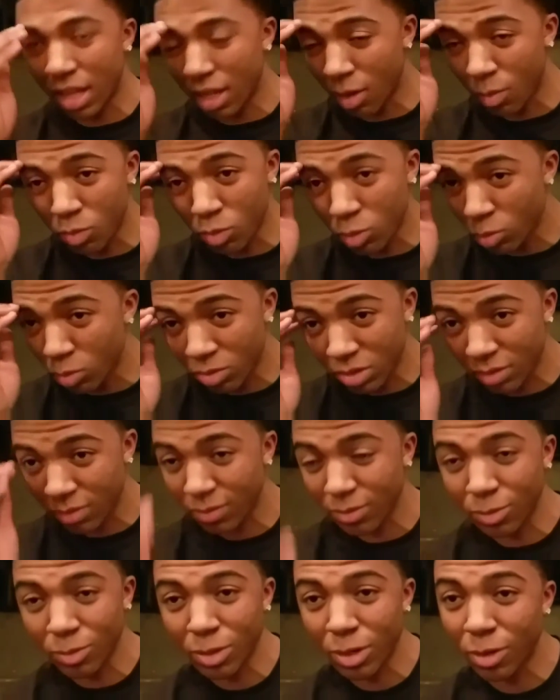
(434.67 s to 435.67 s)
Like I'm losing,
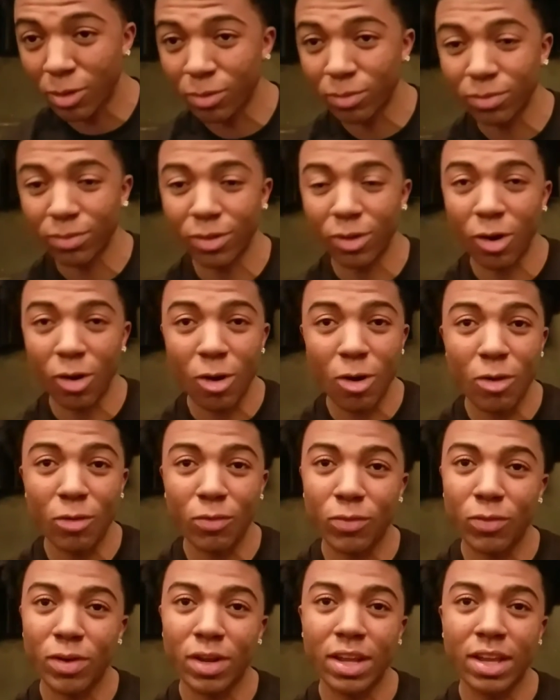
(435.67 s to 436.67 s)
you know,
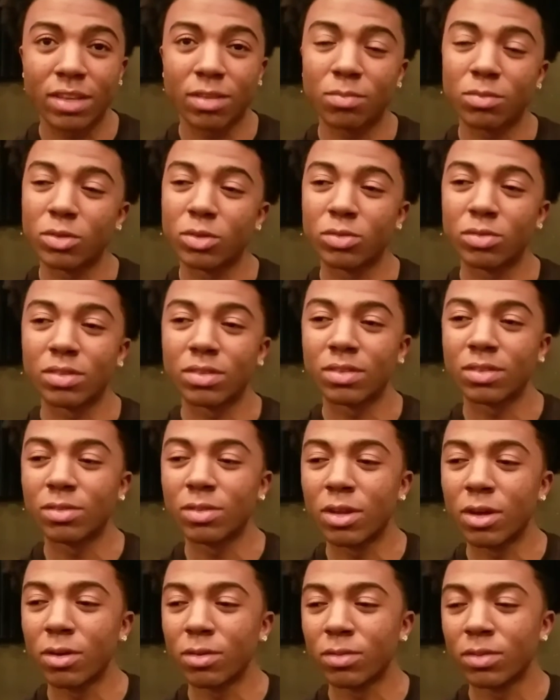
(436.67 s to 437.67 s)
girlfriends. I'm losing,
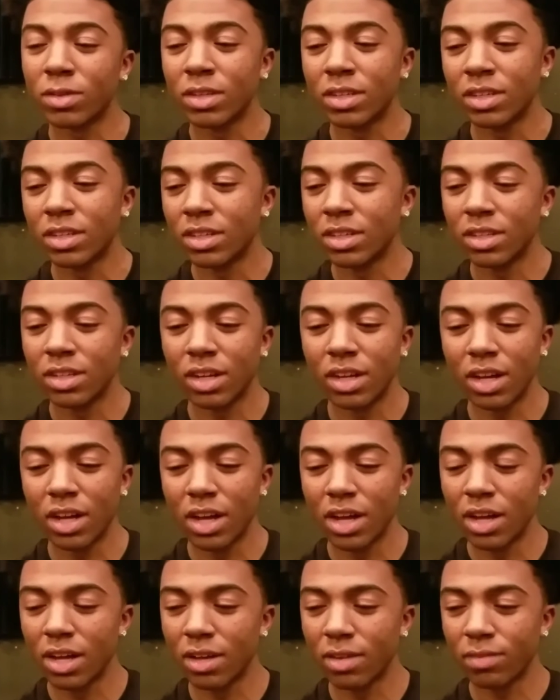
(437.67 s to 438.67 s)
you know,
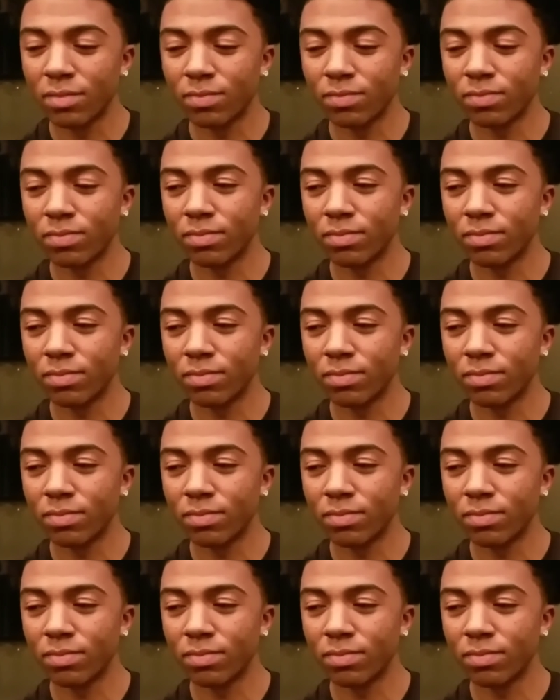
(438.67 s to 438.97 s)
uh,